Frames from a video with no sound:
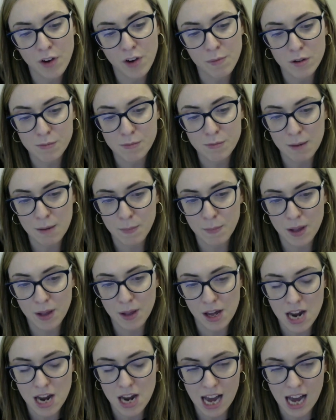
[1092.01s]
those
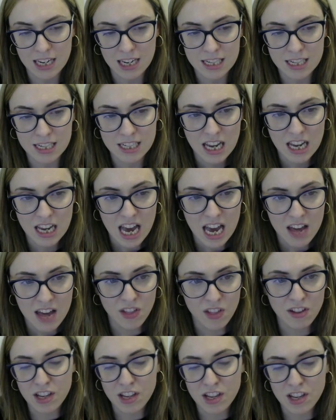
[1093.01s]
people, and
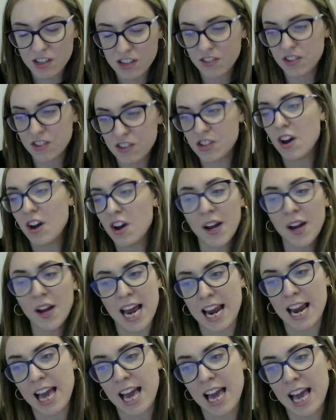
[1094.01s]
they do
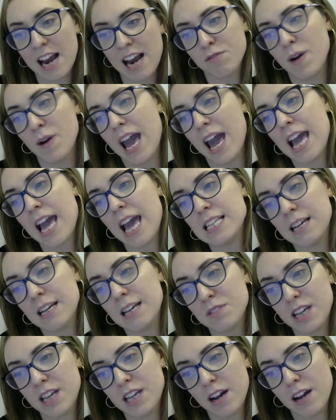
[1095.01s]
not in any kind of way
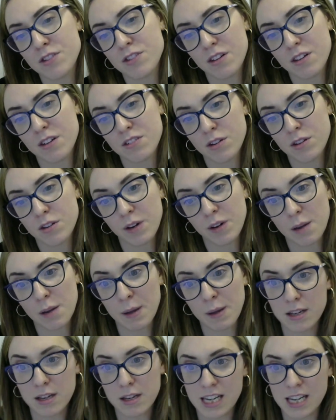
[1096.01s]
serve to
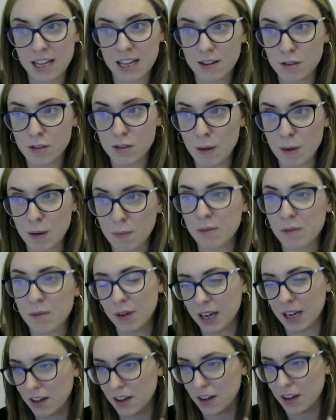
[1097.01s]
rehabilitate those people.
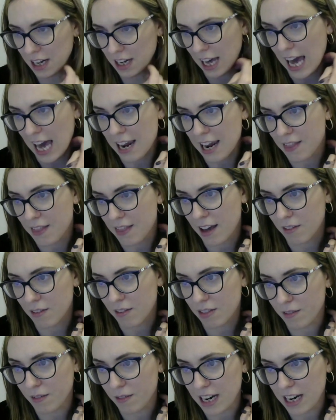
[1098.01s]
And we can look at
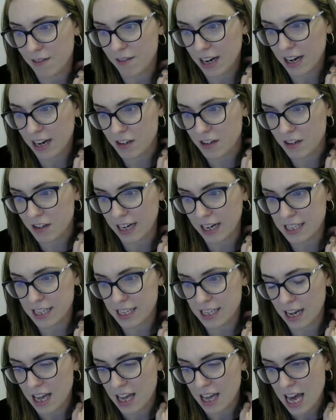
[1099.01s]
the reconviction
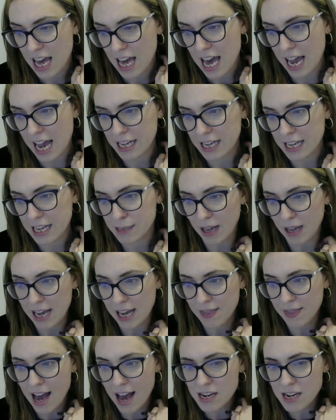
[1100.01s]
rates to
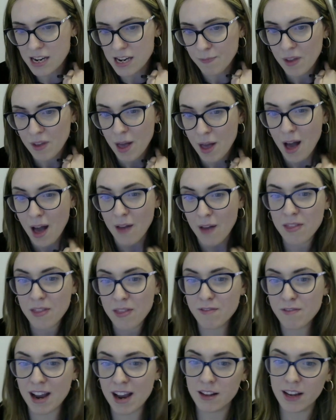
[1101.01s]
explain that. And
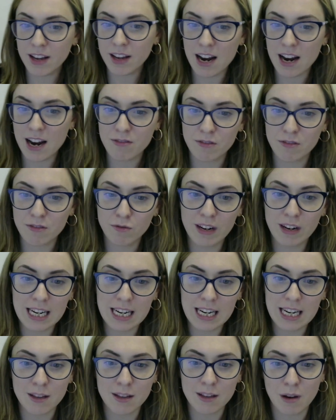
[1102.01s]
then the final kind of
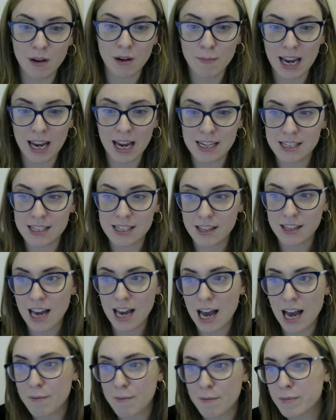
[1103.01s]
reason that we might
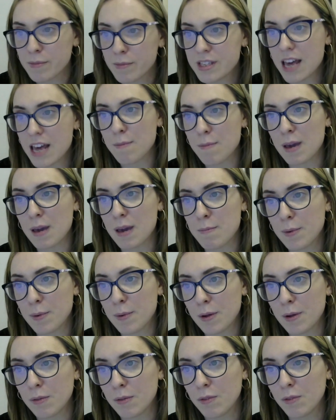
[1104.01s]
say that
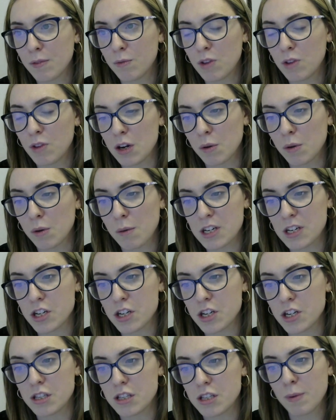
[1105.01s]
people, that we
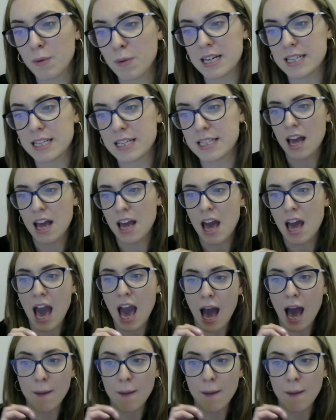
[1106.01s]
should use prison